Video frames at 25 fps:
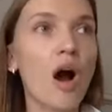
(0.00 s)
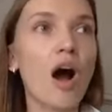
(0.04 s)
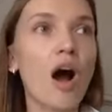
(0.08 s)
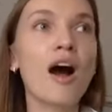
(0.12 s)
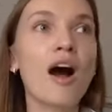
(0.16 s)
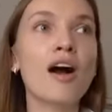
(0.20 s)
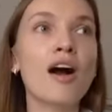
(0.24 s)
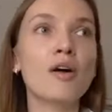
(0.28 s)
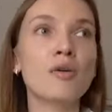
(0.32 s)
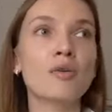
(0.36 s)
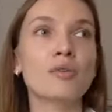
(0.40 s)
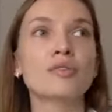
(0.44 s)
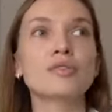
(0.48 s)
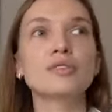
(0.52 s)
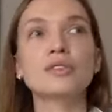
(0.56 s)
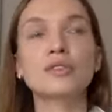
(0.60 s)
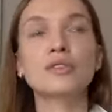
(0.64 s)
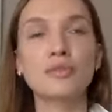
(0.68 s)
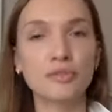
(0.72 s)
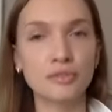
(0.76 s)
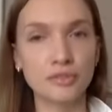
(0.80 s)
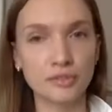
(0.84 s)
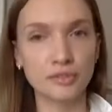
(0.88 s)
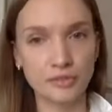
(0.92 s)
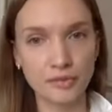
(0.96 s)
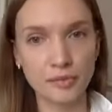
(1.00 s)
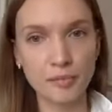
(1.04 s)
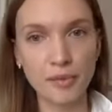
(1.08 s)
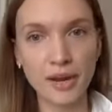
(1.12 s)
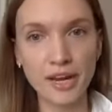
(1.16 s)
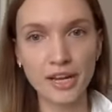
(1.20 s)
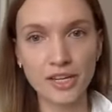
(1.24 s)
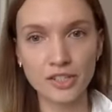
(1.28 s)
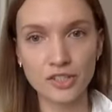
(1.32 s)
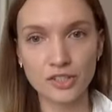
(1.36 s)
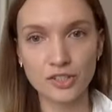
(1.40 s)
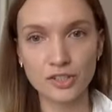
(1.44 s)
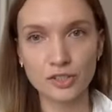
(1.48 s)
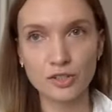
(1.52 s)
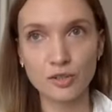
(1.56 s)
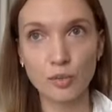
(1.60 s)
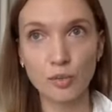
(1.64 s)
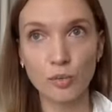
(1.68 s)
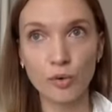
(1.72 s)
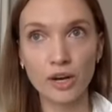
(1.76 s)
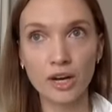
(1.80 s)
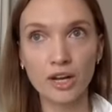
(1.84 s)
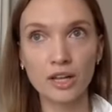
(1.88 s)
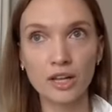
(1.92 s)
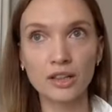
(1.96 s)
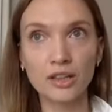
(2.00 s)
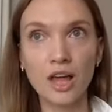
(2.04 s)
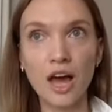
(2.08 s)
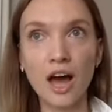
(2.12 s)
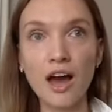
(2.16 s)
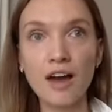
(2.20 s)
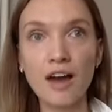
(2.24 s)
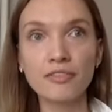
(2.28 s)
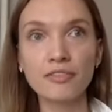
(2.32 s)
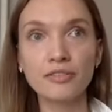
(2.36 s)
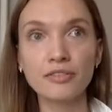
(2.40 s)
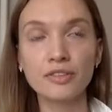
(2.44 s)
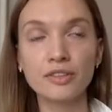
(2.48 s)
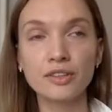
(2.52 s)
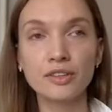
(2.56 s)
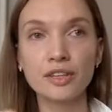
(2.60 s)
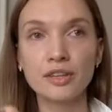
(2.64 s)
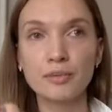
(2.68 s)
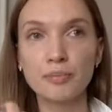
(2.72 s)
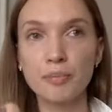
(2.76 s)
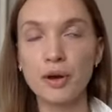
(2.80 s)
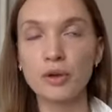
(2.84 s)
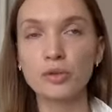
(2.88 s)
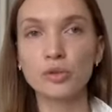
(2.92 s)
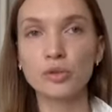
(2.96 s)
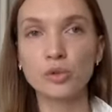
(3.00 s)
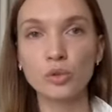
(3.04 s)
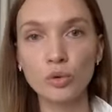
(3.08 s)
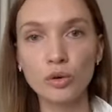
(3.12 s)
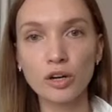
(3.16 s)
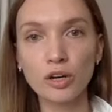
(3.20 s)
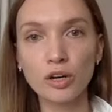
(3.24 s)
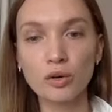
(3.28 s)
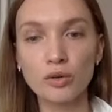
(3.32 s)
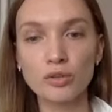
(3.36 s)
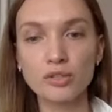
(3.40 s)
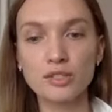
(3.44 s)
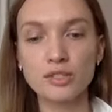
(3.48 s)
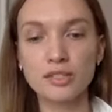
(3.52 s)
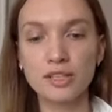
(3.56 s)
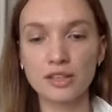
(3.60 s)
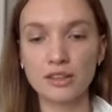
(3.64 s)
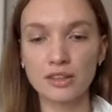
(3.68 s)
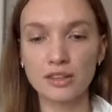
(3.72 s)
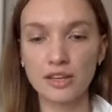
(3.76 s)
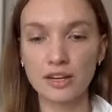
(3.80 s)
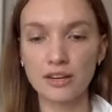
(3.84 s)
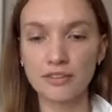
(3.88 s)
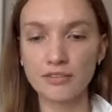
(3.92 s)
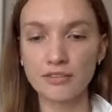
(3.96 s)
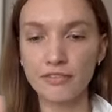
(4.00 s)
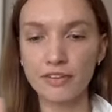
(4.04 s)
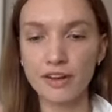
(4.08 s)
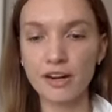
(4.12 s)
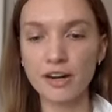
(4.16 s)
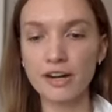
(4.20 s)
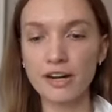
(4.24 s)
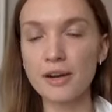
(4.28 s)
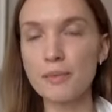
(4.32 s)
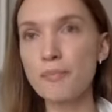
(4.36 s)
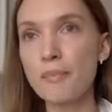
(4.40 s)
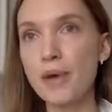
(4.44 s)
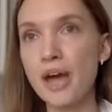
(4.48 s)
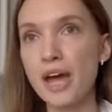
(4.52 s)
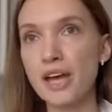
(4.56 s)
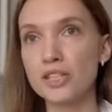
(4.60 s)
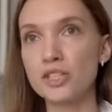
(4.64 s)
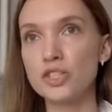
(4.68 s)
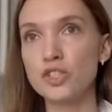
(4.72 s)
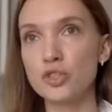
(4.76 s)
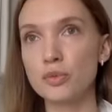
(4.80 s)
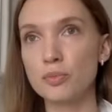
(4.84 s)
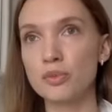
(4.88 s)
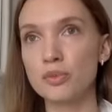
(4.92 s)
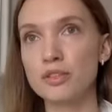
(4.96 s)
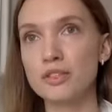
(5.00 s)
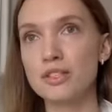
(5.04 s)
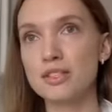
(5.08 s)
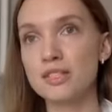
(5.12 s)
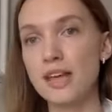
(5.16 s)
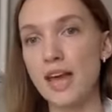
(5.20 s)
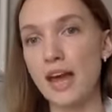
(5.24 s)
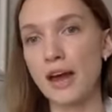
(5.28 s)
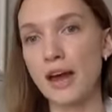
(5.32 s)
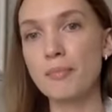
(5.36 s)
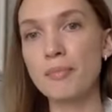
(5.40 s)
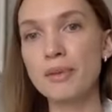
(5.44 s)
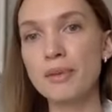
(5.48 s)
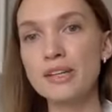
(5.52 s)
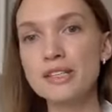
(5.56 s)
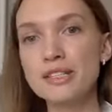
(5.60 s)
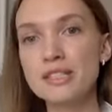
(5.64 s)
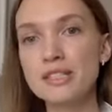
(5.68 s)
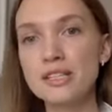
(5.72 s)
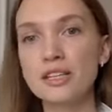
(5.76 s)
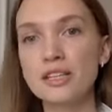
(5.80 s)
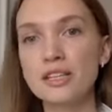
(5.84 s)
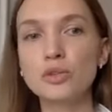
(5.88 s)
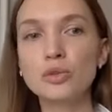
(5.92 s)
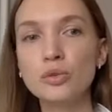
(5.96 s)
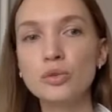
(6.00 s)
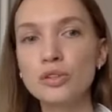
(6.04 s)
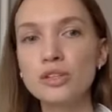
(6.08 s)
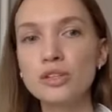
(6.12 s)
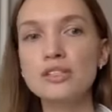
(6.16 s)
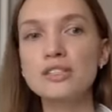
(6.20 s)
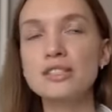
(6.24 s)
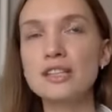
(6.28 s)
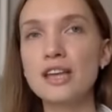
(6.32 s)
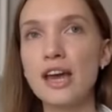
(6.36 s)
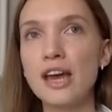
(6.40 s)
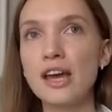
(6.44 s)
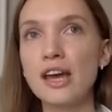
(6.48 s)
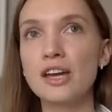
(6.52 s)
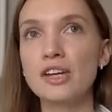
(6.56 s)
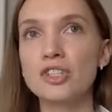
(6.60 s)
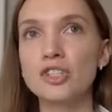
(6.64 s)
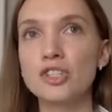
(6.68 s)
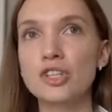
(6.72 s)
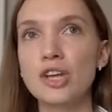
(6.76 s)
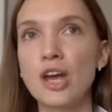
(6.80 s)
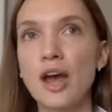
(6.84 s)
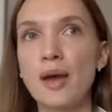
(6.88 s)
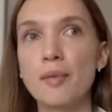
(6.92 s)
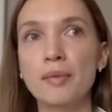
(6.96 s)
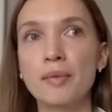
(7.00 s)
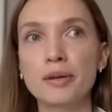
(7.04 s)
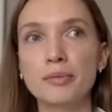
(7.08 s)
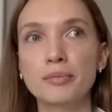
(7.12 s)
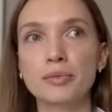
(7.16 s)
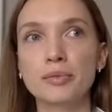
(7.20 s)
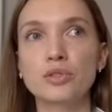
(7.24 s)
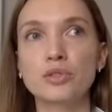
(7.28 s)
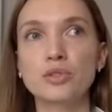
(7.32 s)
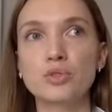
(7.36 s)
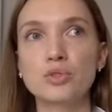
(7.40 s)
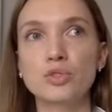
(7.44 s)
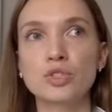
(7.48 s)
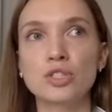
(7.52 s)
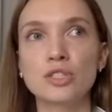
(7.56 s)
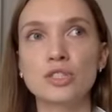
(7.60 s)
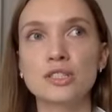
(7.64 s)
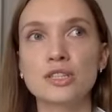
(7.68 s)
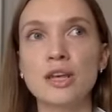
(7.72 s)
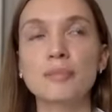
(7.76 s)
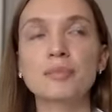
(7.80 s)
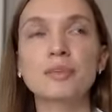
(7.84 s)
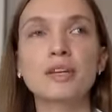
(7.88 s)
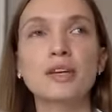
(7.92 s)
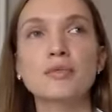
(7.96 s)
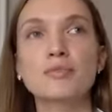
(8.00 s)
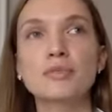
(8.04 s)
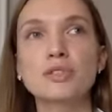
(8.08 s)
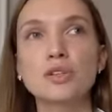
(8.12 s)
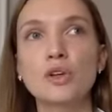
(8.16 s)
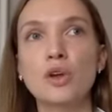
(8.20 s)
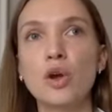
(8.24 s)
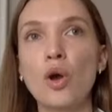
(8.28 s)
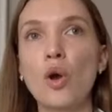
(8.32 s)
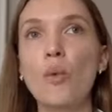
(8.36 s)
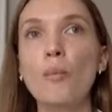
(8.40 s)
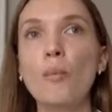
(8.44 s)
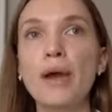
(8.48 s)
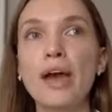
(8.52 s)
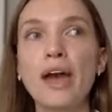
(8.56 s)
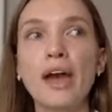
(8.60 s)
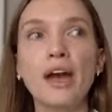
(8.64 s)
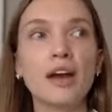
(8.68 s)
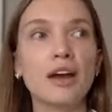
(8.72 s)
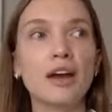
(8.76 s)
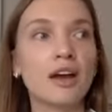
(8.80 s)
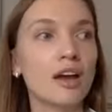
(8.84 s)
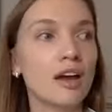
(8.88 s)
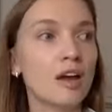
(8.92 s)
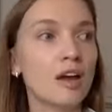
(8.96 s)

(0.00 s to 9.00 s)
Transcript: hours of information. So what I love about your course that they are very manageable segments, and to this day actually I'm able to just sometimes go back